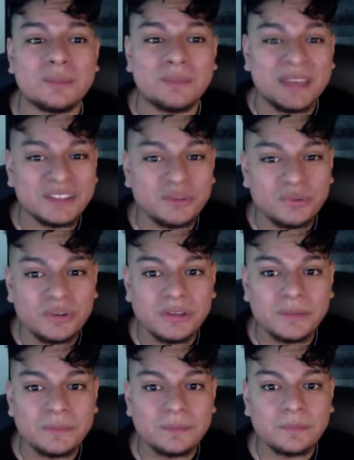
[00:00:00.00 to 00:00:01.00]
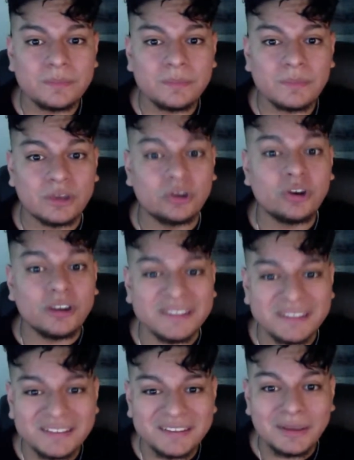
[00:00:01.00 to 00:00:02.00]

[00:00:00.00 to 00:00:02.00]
met you, good.